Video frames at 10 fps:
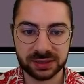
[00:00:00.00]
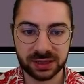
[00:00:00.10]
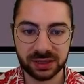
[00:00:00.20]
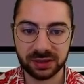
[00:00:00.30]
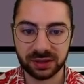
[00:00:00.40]
I
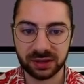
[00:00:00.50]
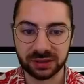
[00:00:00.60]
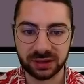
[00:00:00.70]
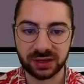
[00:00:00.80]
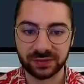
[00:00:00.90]
think that
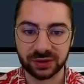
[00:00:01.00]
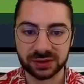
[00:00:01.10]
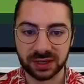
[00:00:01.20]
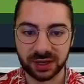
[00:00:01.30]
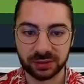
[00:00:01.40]
the
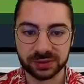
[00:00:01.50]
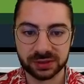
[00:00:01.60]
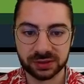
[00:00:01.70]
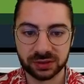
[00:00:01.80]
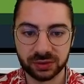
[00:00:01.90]
diversity helps.
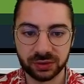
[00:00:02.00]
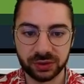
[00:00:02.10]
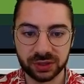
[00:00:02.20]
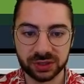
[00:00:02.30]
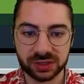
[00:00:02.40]
Or you
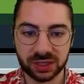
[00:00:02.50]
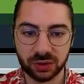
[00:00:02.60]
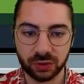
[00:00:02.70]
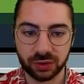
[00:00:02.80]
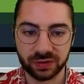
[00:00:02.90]
can just
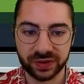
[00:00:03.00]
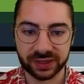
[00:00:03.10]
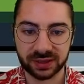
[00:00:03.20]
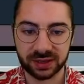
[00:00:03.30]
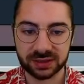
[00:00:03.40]
ignore the
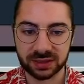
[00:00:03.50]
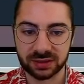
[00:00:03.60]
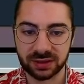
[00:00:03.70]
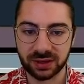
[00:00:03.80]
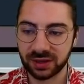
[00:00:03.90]
fact that it's a
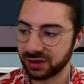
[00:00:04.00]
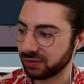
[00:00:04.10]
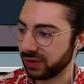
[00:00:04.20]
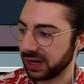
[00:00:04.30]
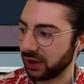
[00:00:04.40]

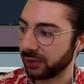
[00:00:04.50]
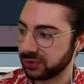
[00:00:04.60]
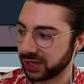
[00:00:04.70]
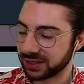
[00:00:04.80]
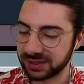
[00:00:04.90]
3D
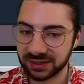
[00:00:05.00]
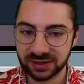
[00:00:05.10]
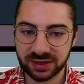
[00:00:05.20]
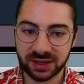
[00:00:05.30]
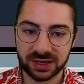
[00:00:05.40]
object
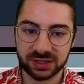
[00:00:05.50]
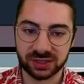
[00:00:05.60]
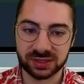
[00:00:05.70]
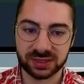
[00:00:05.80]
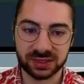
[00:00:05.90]
and
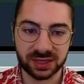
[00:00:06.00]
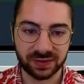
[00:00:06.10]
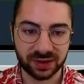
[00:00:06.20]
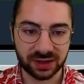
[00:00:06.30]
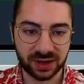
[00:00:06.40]
just give
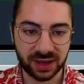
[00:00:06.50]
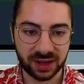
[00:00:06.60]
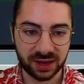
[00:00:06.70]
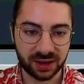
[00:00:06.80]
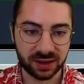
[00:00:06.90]
it
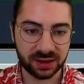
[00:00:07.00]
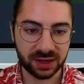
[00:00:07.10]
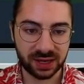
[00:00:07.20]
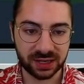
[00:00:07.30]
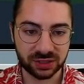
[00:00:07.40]
a
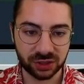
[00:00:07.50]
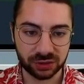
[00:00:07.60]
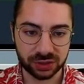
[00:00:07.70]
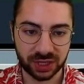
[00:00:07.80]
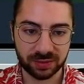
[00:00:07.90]
an internal
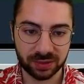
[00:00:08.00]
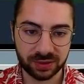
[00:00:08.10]
shape.